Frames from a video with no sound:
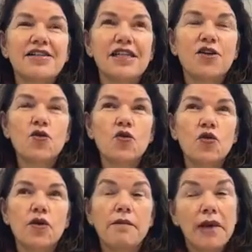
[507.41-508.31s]
I was like,
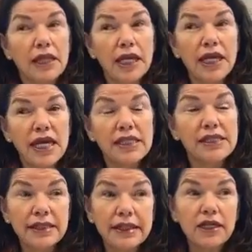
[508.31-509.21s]
ooh, Melanie,
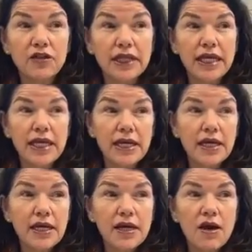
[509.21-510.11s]
it's
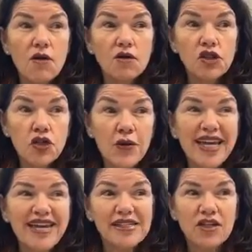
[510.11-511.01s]
literally two
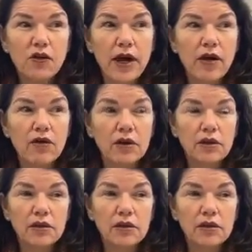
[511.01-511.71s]
weekends in a row.